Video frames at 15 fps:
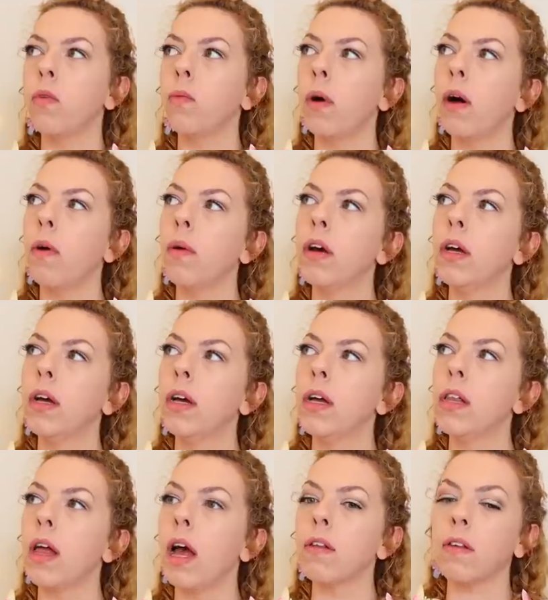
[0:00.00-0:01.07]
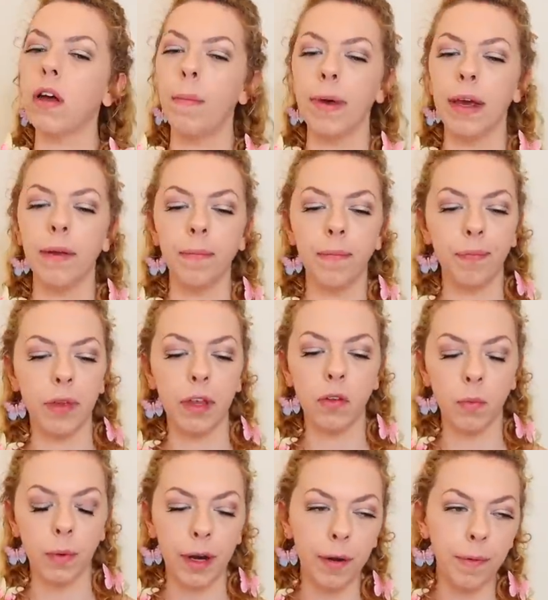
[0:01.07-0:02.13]
as well. That's coming
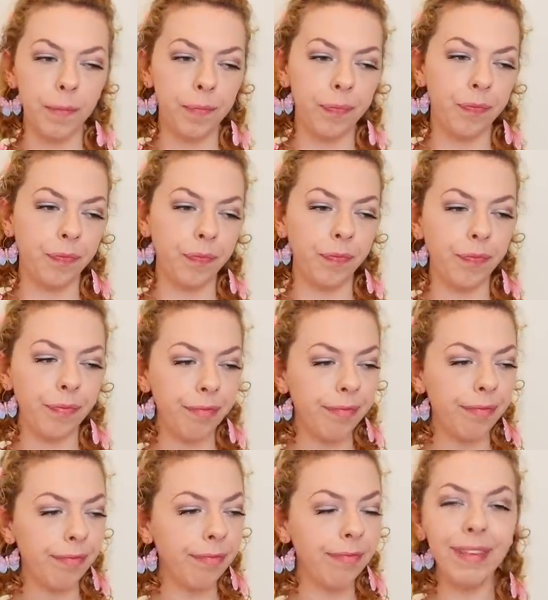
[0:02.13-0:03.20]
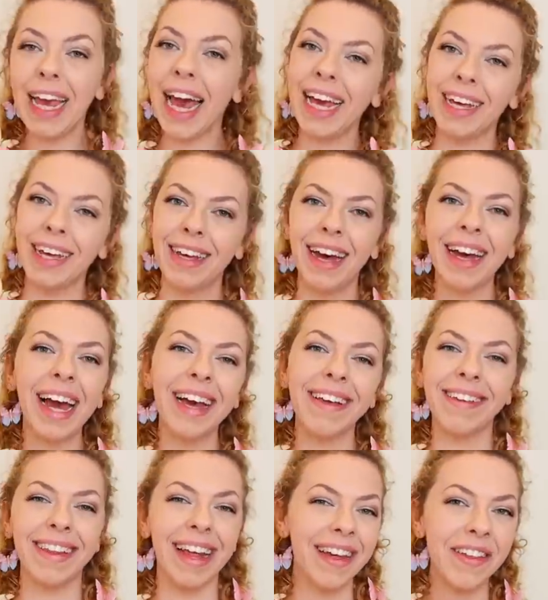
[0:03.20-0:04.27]
as well. Yay. Okay,
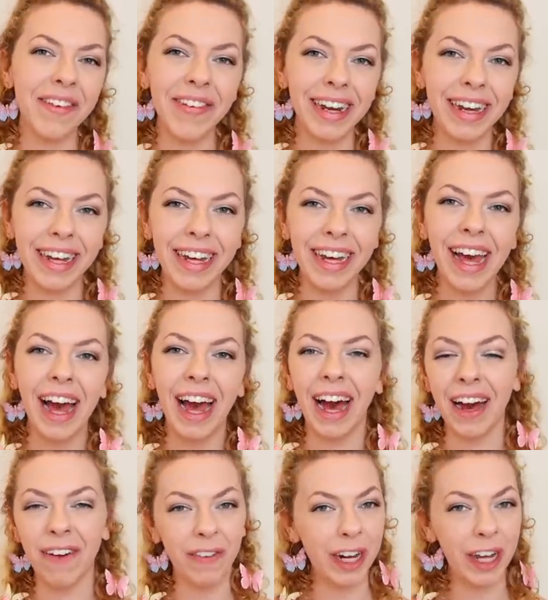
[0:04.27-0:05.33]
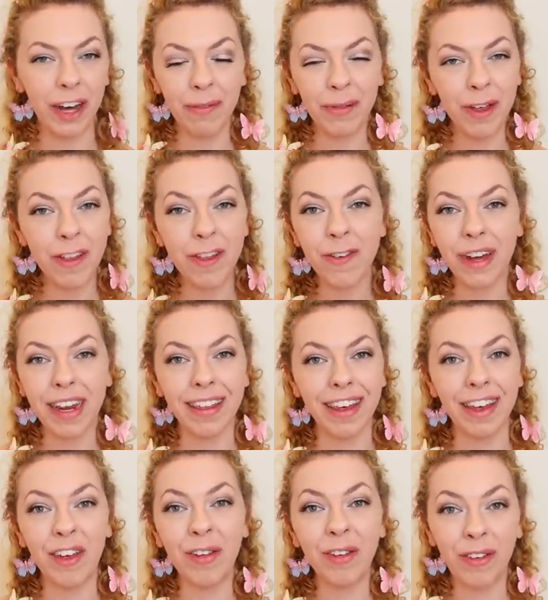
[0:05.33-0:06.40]
so that's your reading. I really hope you enjoyed it.
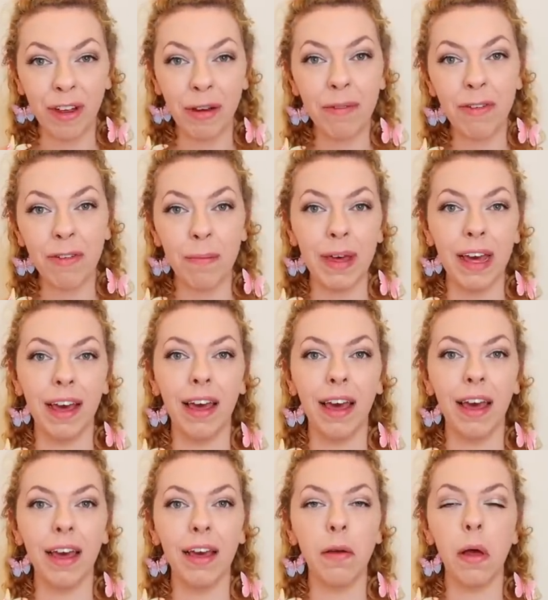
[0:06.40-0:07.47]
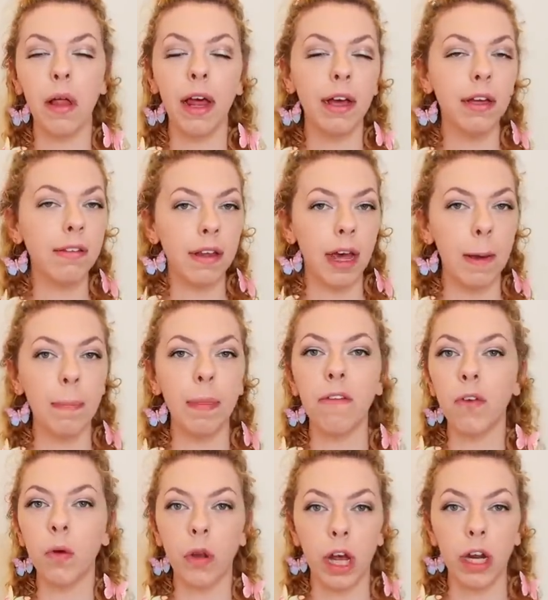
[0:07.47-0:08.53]
Thank you so much for being here. Like I say,
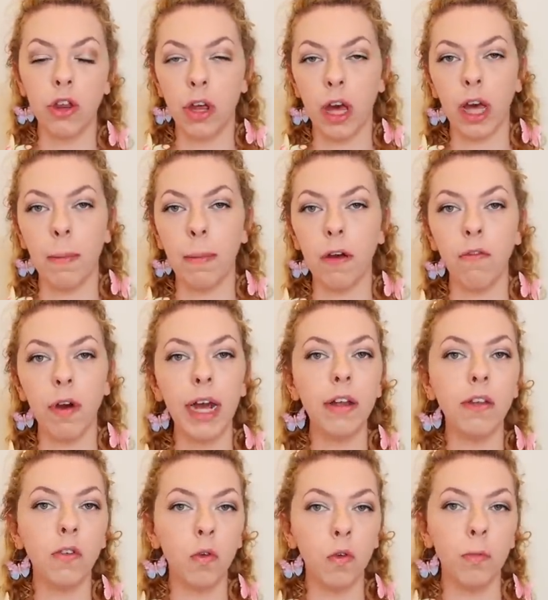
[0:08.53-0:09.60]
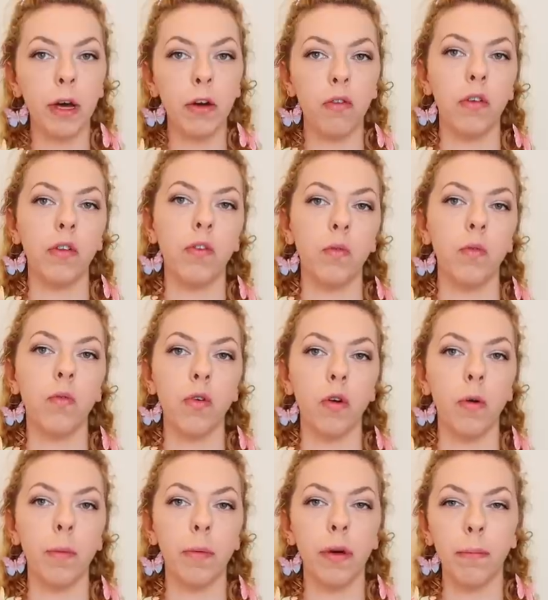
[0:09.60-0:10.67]
if you would like to check out my rates or my crystal
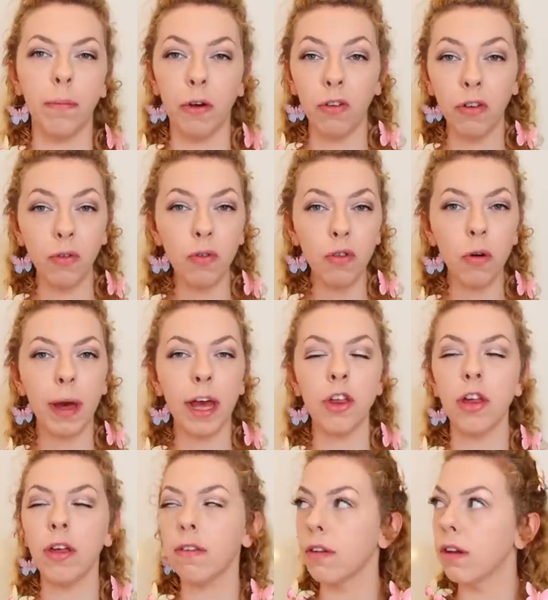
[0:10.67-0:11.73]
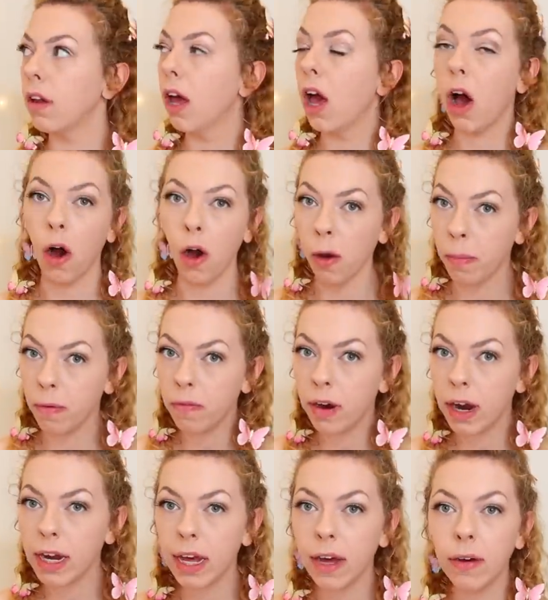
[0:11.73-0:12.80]
shop actually isn't open
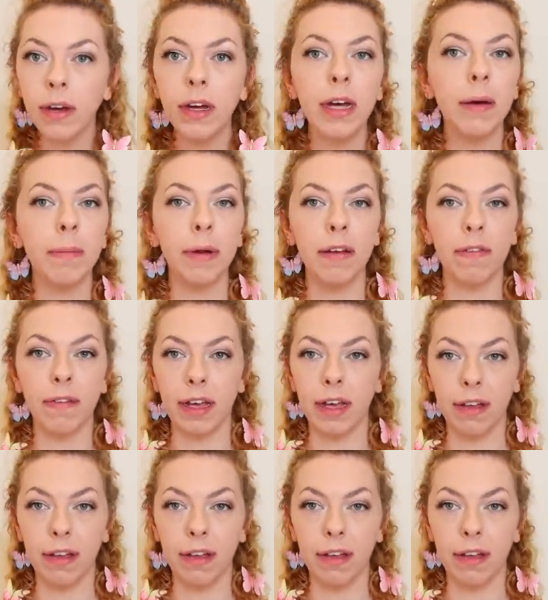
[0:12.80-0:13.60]
right now, but if